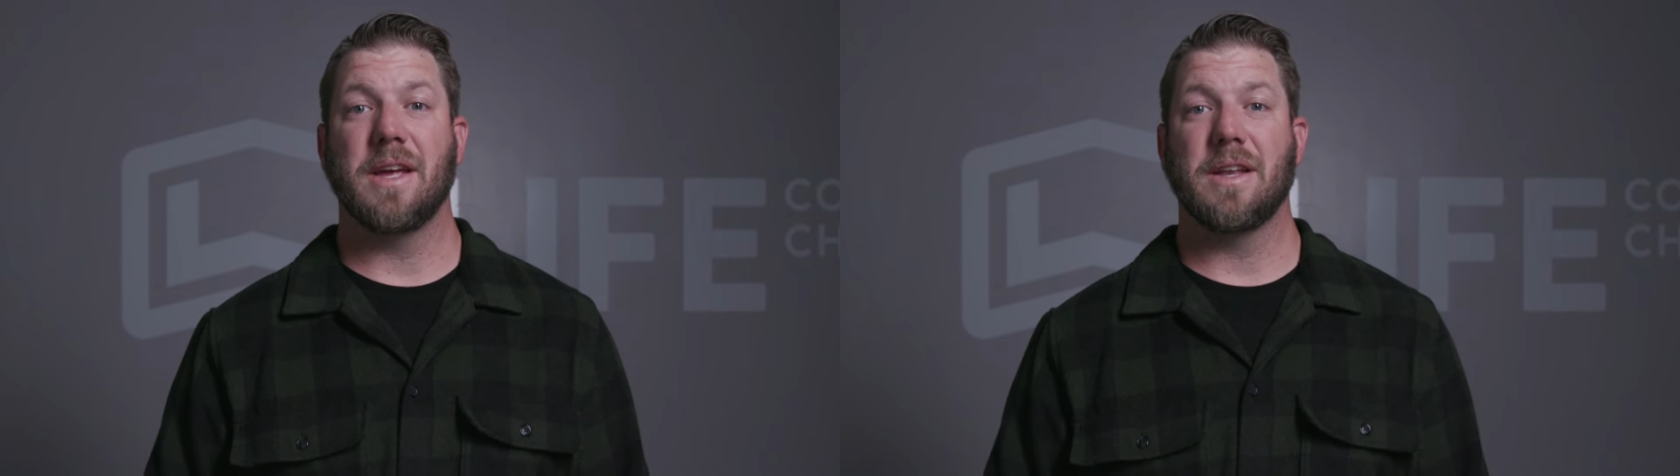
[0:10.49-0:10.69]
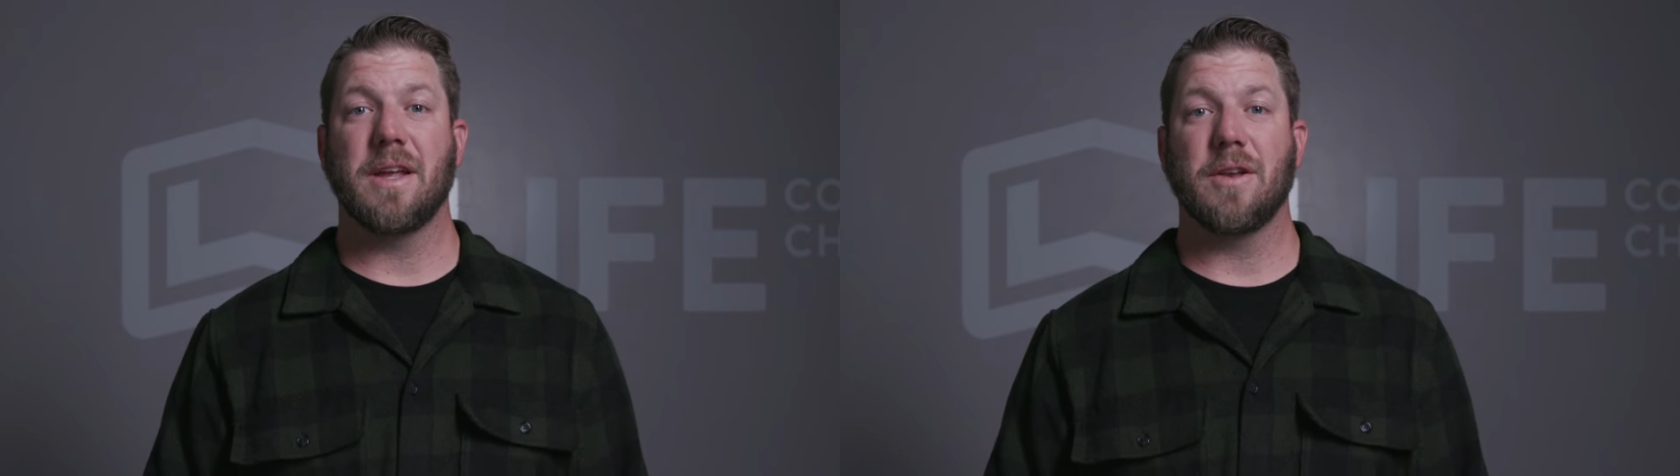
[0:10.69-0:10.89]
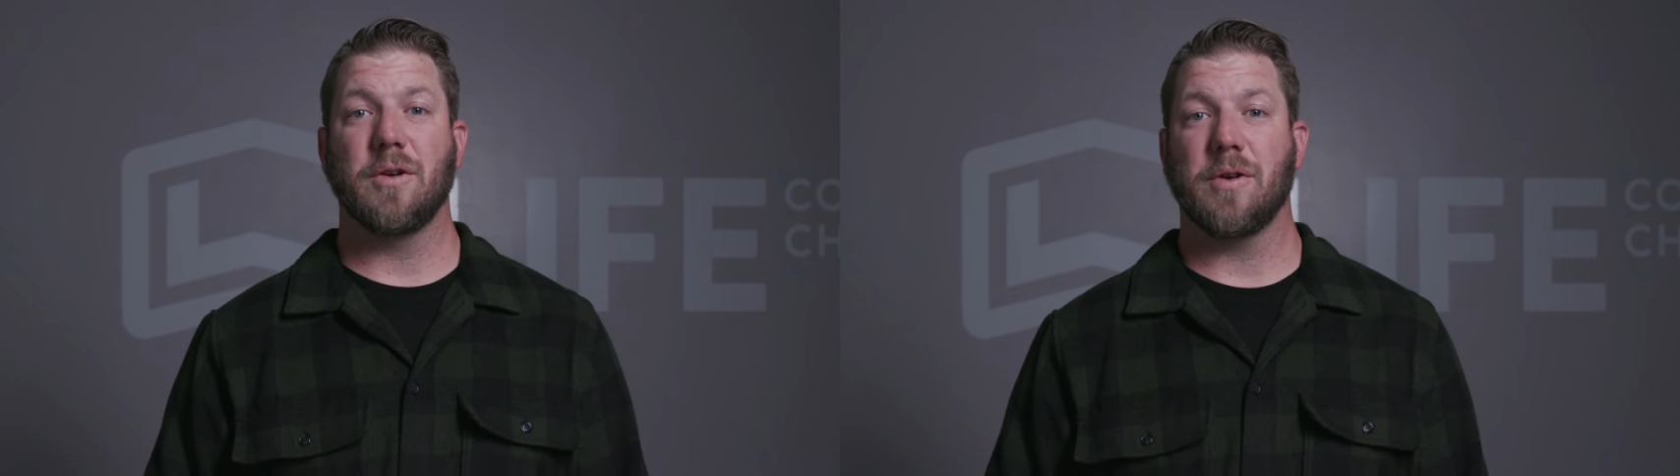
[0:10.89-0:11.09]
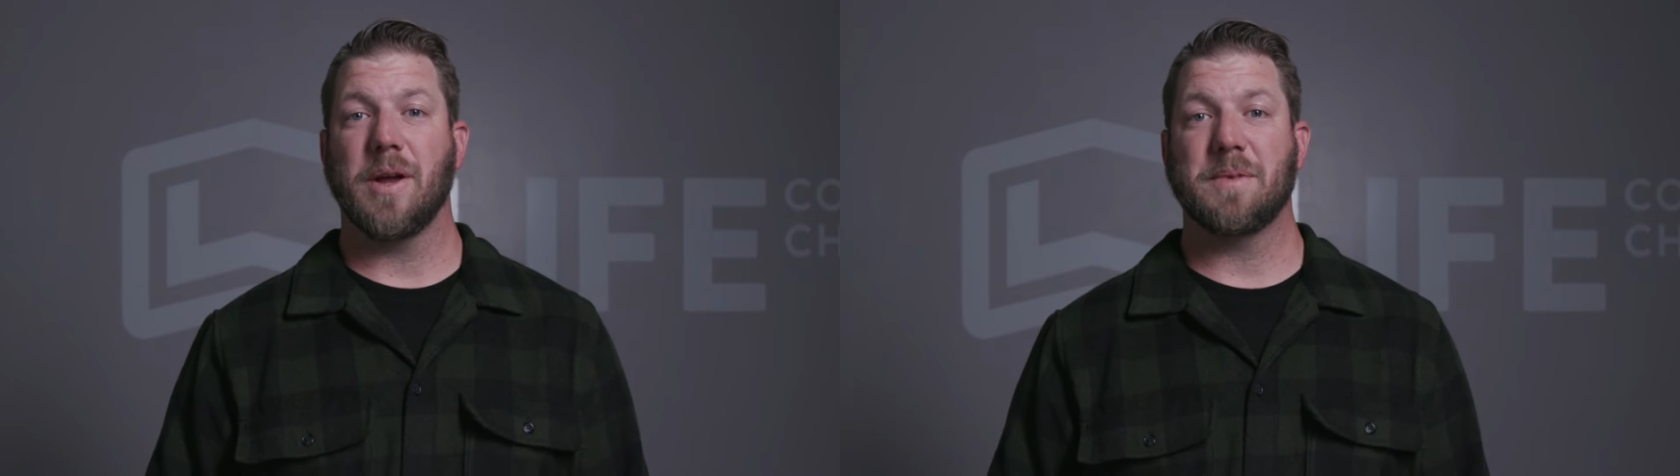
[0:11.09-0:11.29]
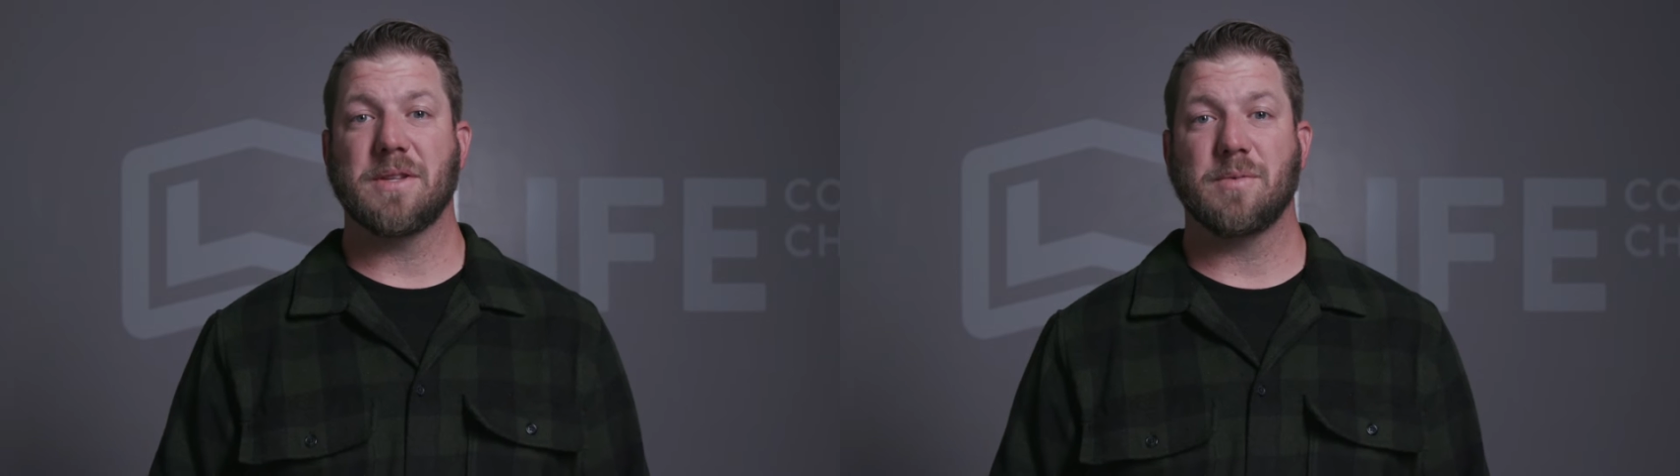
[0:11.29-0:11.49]
and
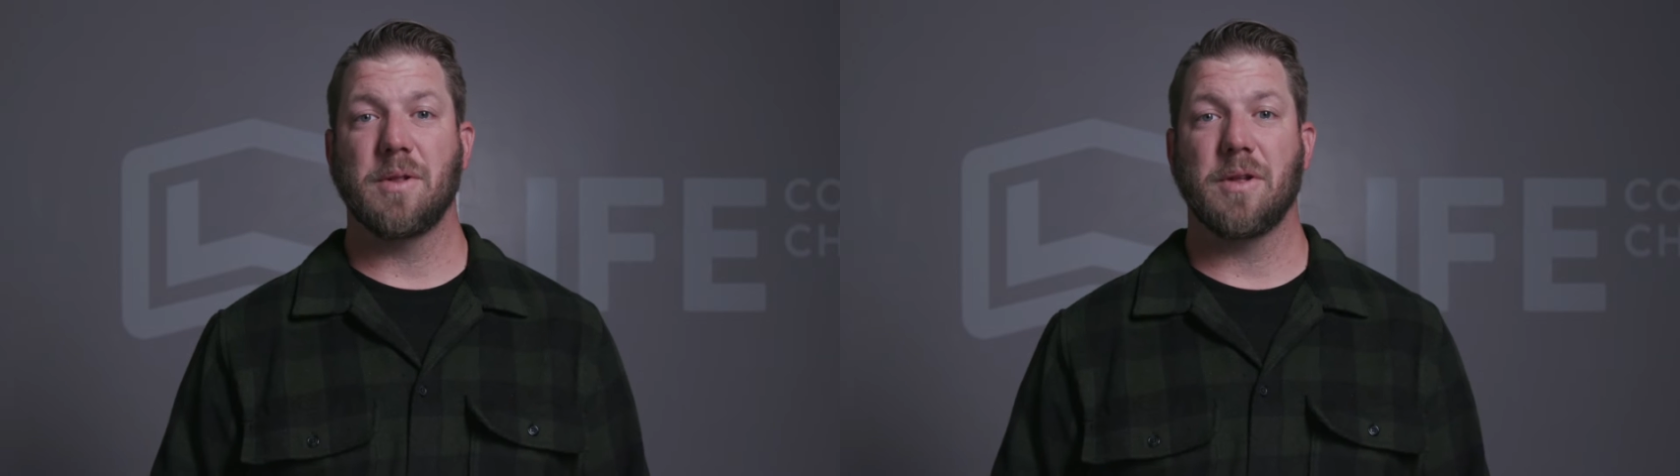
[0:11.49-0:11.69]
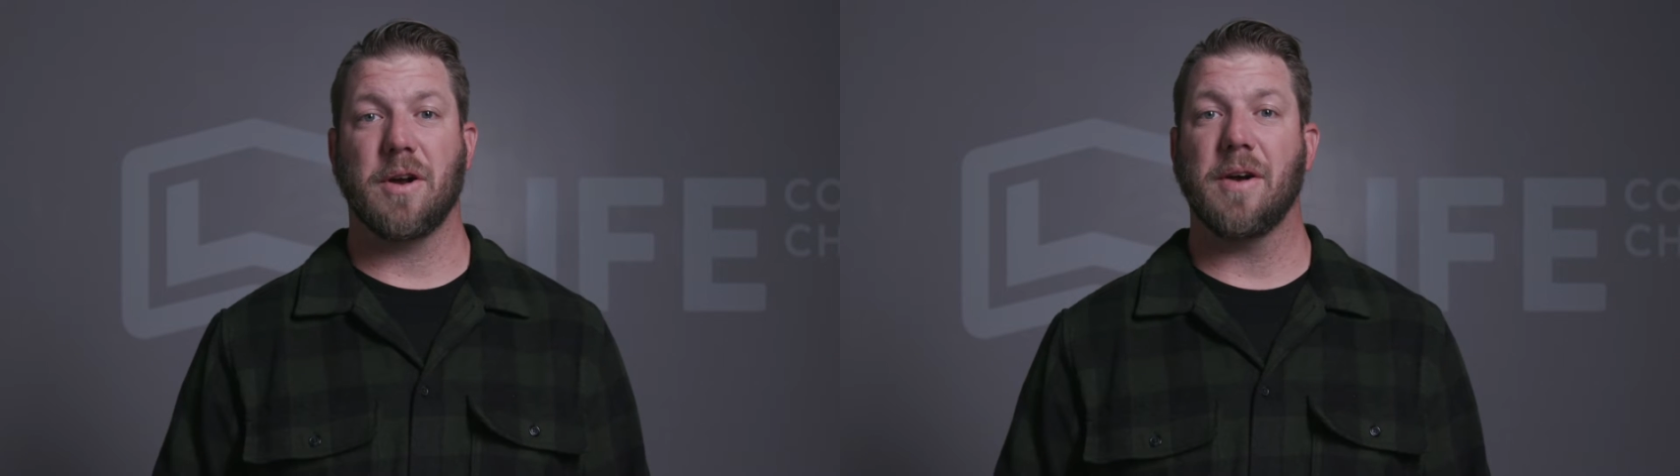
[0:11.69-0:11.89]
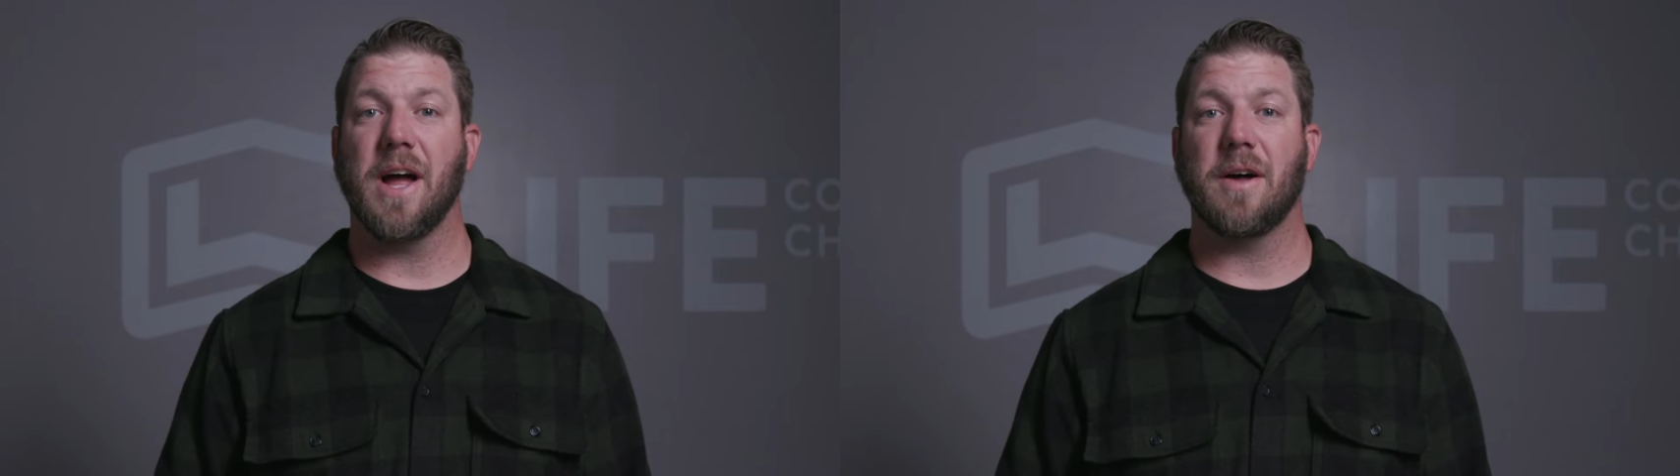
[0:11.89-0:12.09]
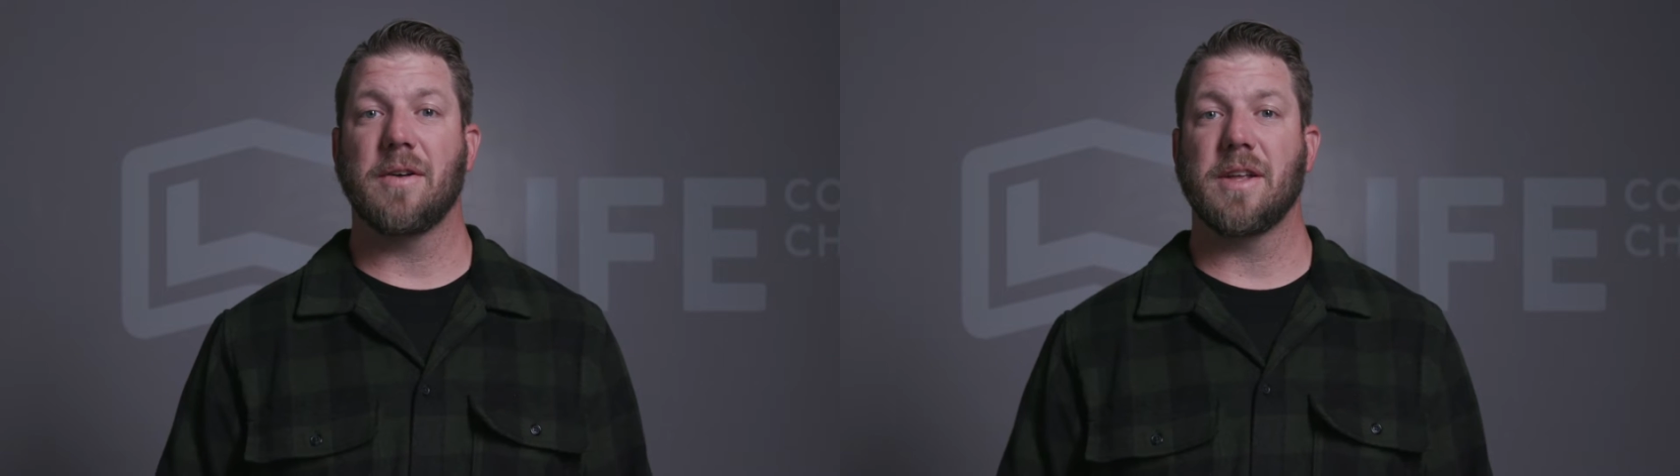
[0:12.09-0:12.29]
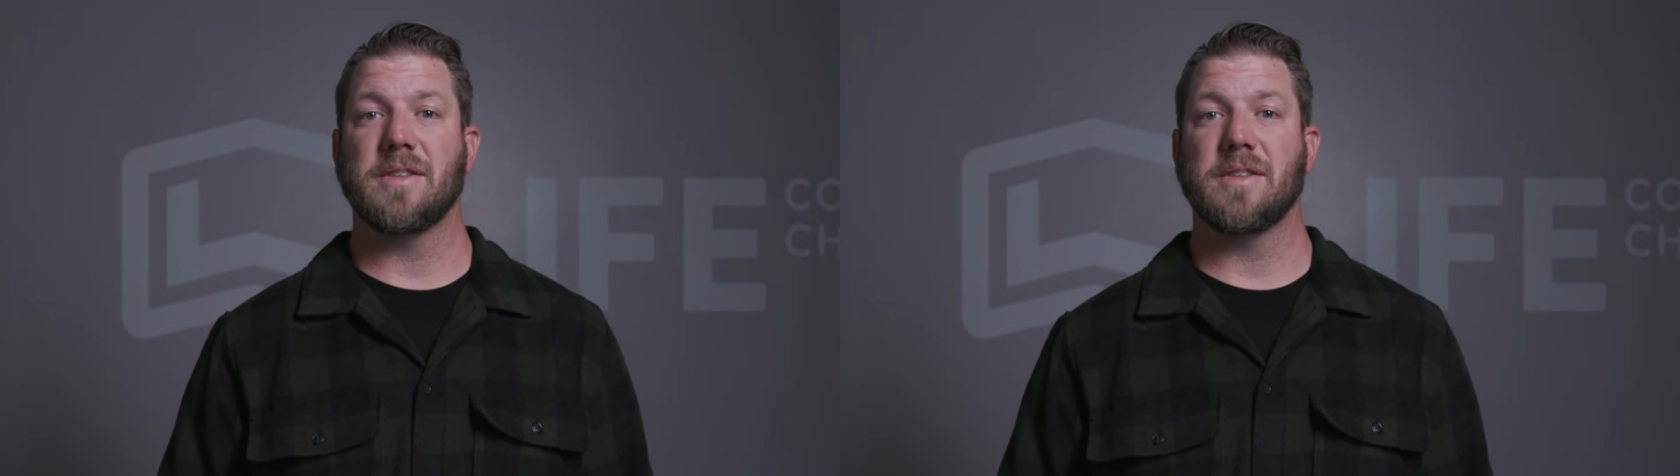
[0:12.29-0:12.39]
gripped as we look around